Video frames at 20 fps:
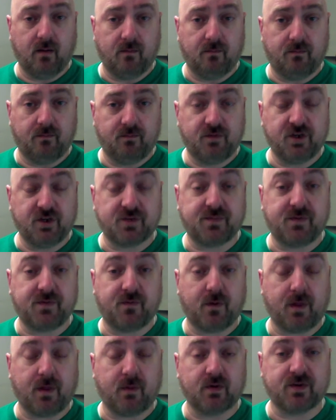just
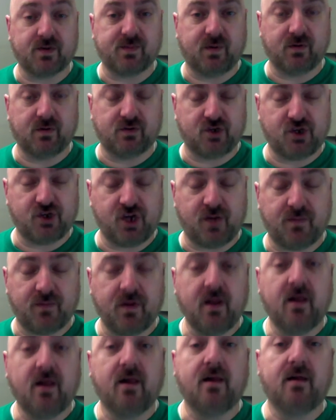before they were supposed to ship,
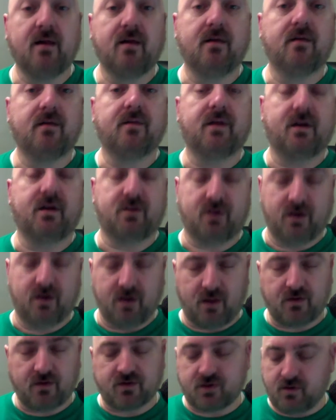they issued
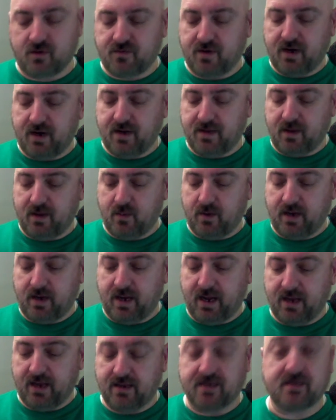another survey, and they went
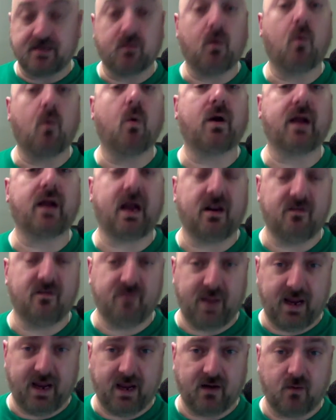ahead and they said, well, what kind of
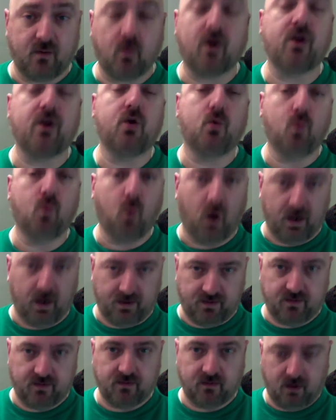band? What do you
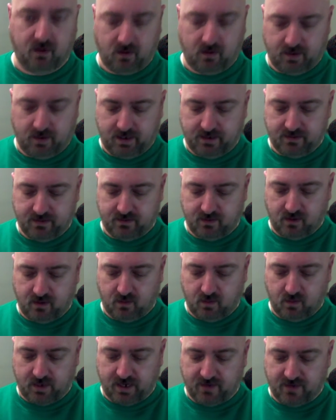want? All right.
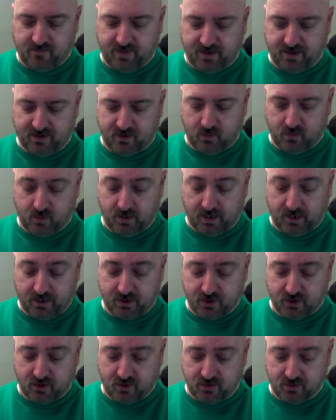What kind of band do you want? I
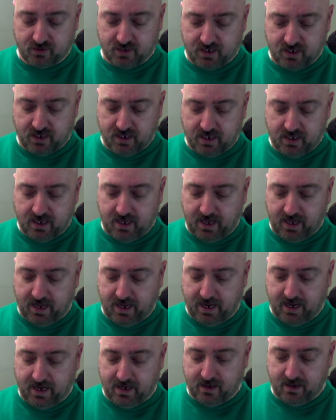chose
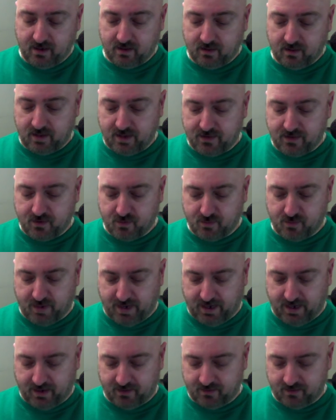a leather
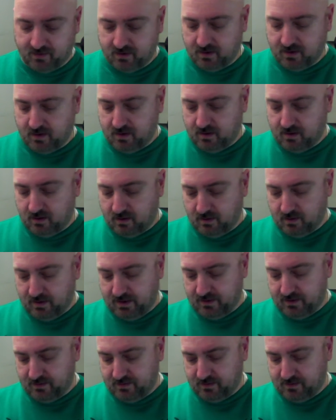band, all right,
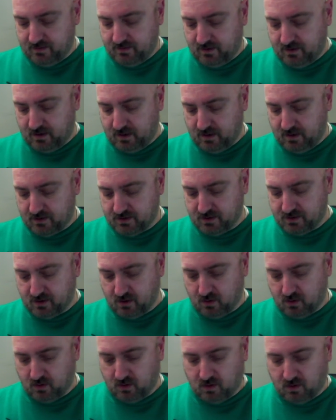to go
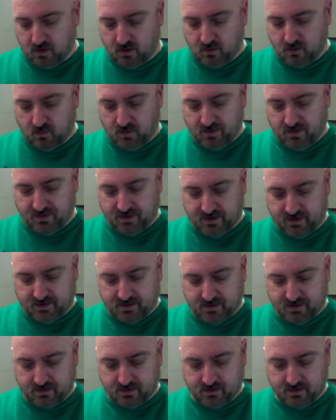along with it.
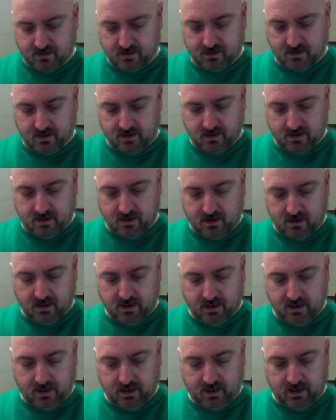
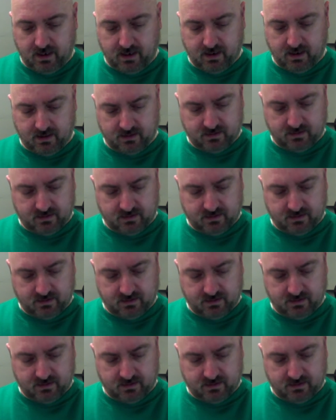And